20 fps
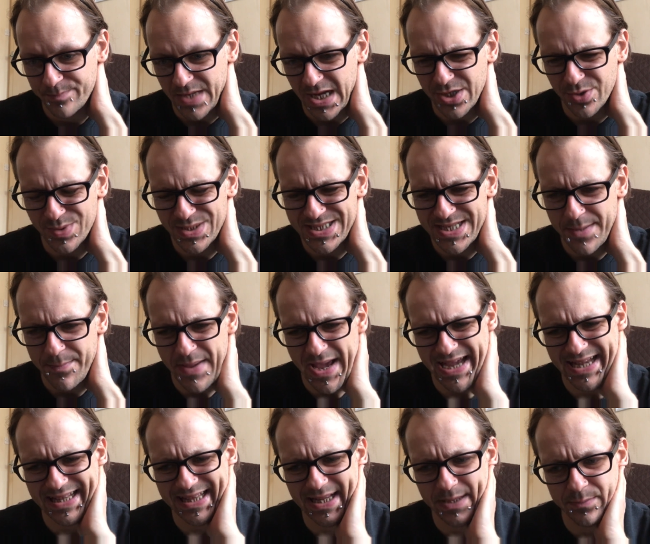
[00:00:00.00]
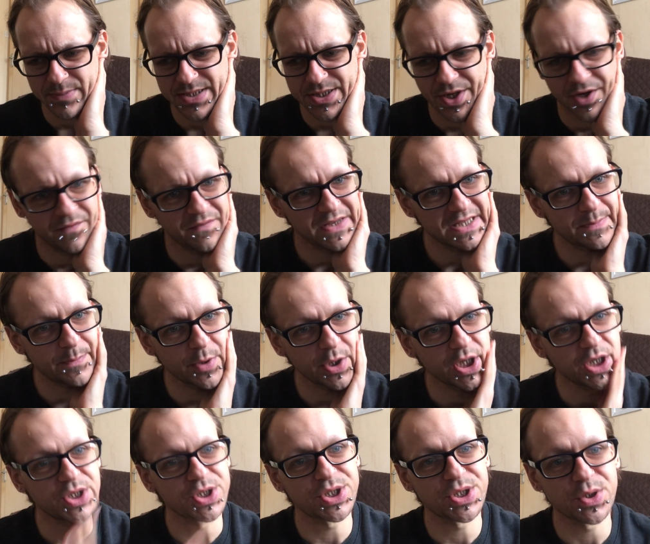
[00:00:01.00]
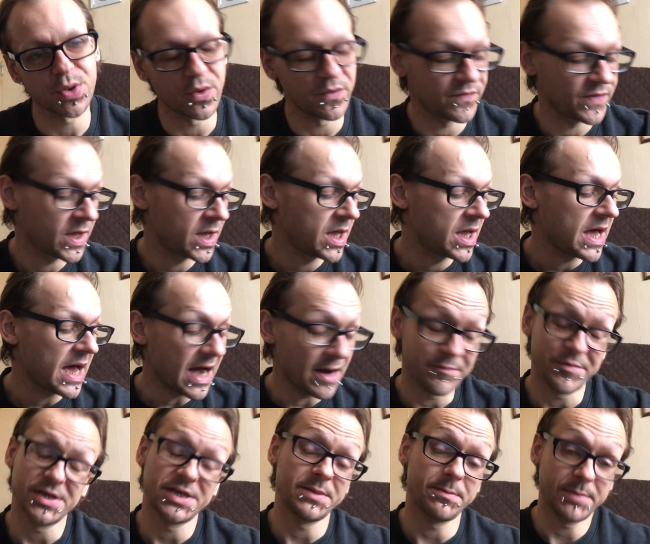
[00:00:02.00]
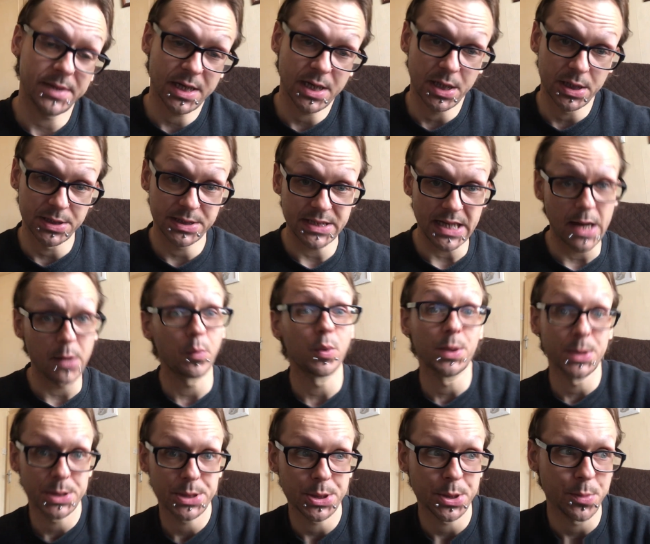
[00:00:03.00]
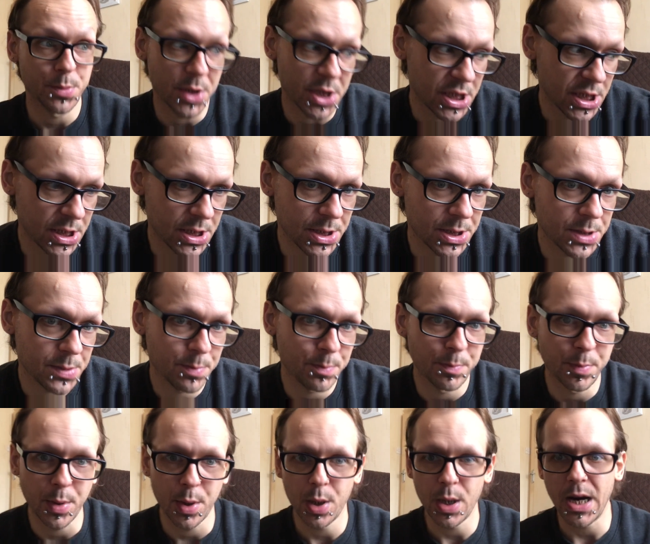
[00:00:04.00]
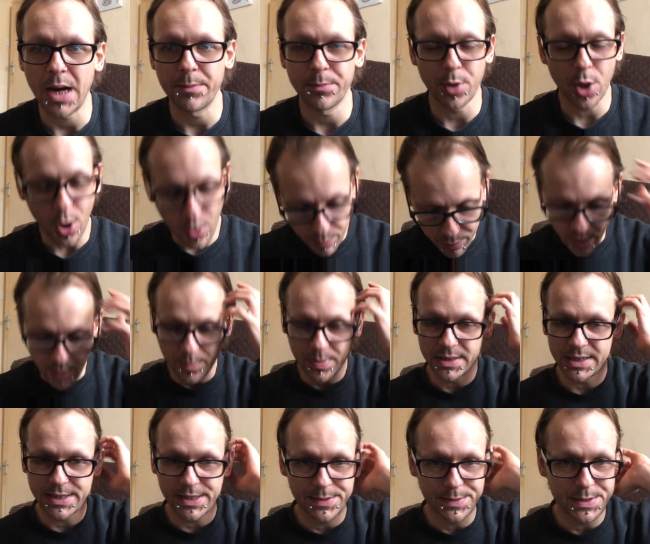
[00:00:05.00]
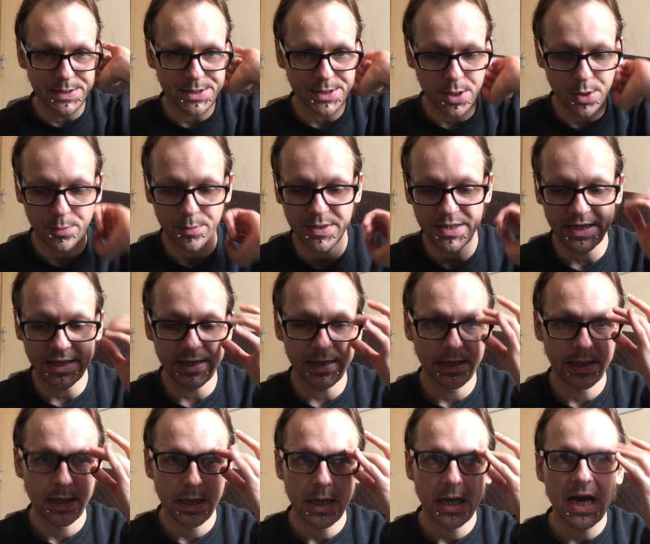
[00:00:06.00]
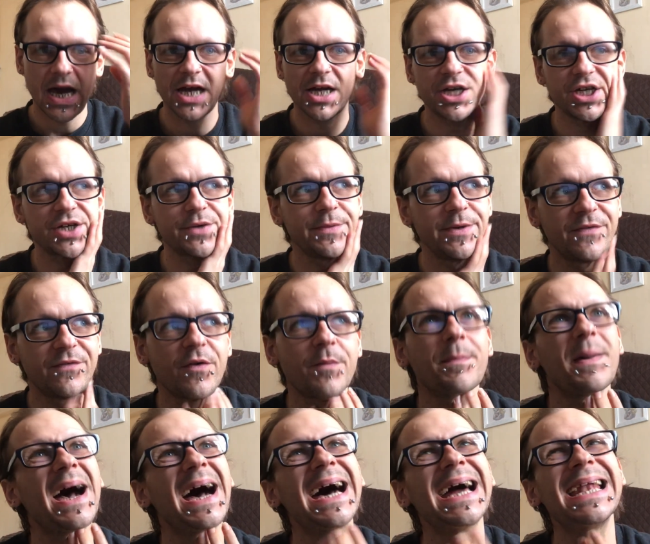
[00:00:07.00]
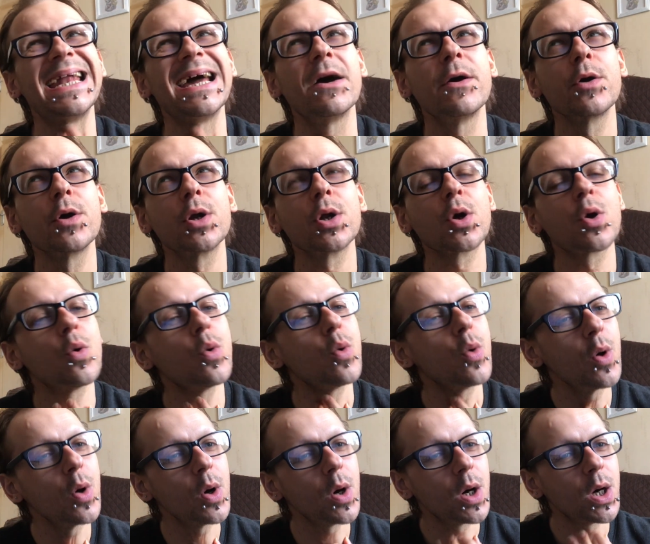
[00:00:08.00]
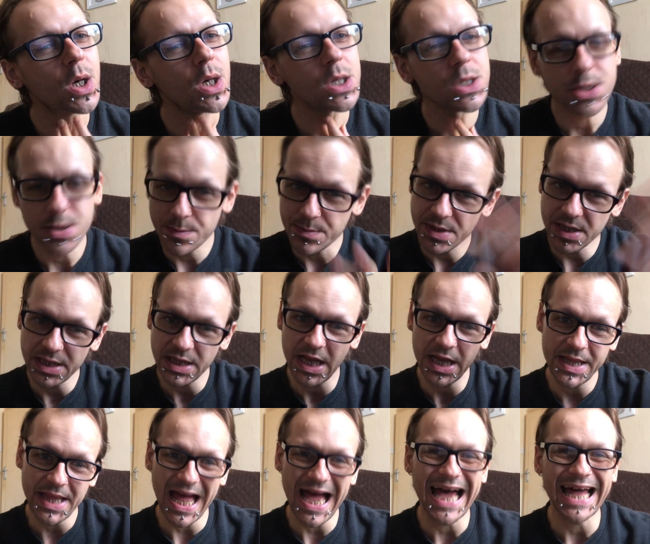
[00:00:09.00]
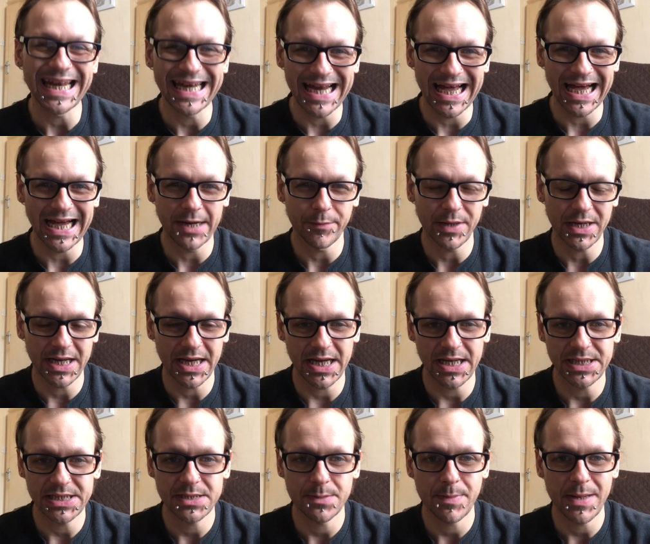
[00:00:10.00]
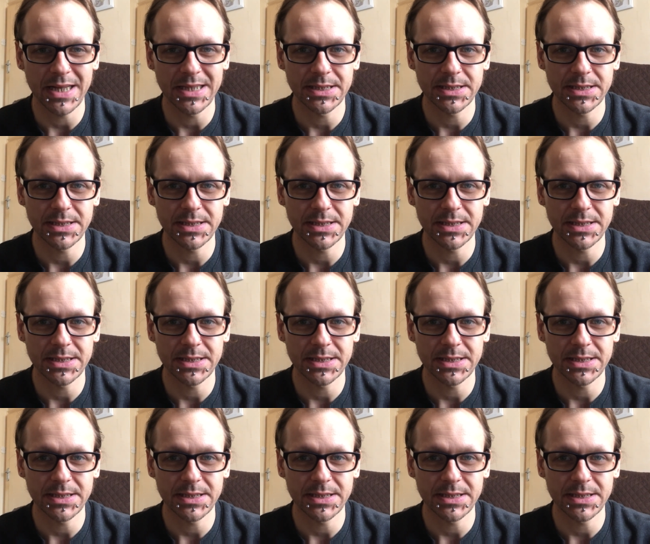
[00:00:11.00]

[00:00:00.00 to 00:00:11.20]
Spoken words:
I don't want to say paying lip service, but you're just sort of, I'm reading because I want to read, but I'm not properly in the zone with it. I usually read for about an hour and a quarter, something like that at night when I get into bed.